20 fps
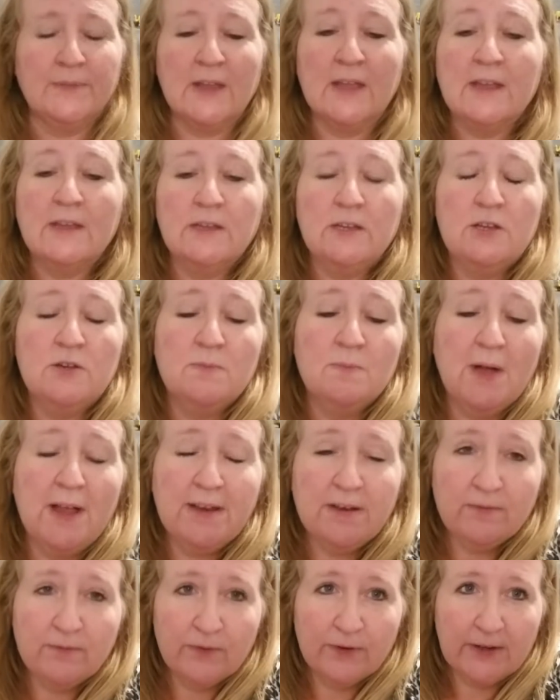You might
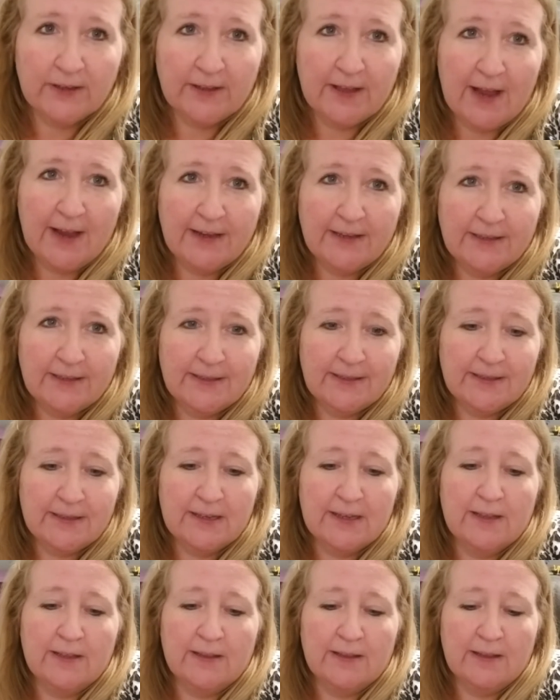have realized
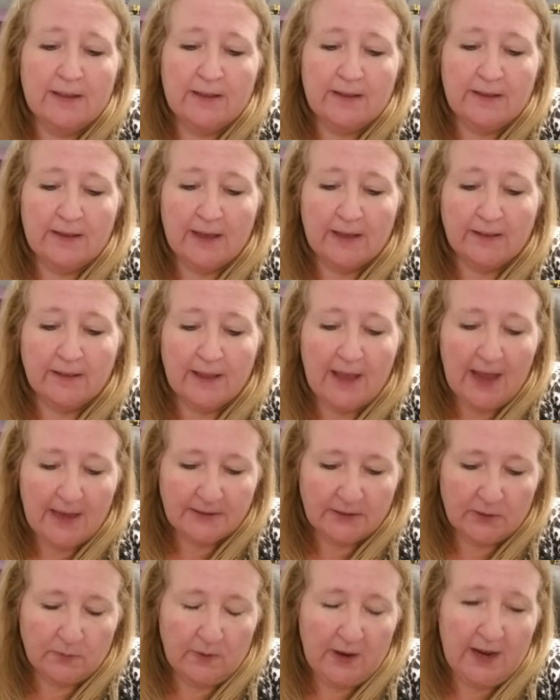that
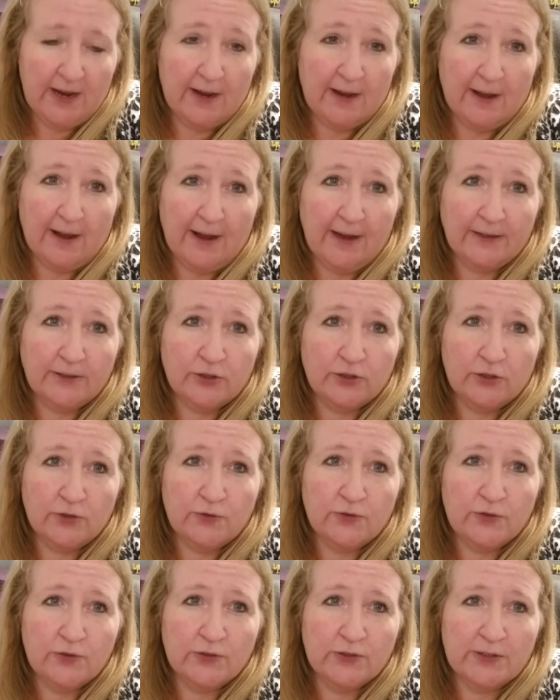last week I showed
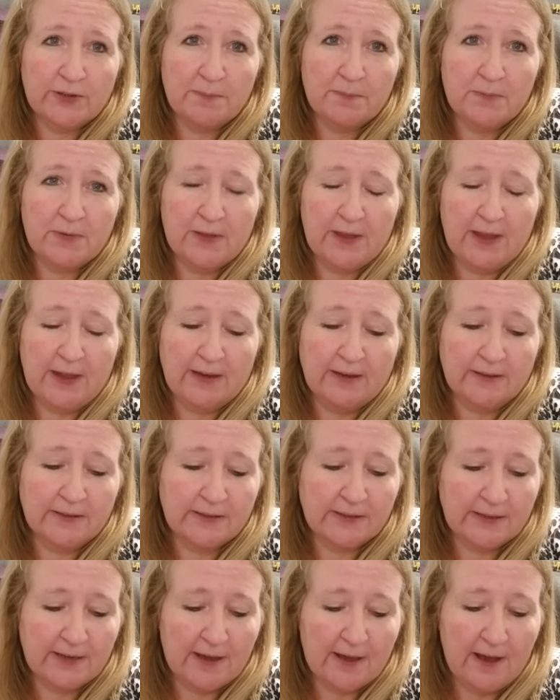you some things